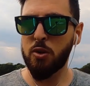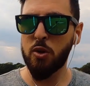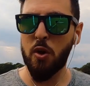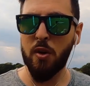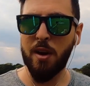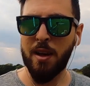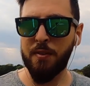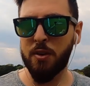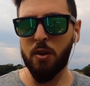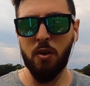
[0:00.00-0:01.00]
to your
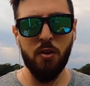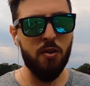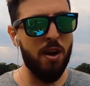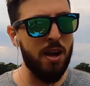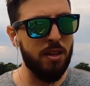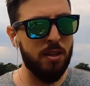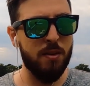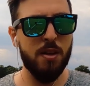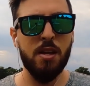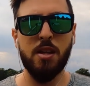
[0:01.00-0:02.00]
left or right,
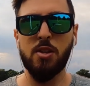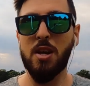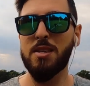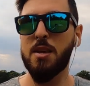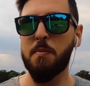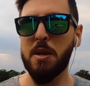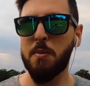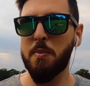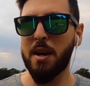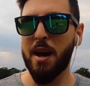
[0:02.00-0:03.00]
just a
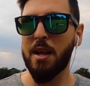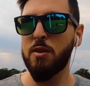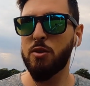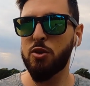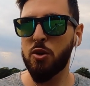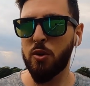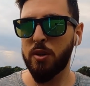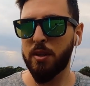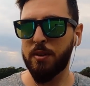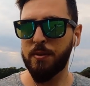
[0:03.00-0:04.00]
bit behind your shoulder.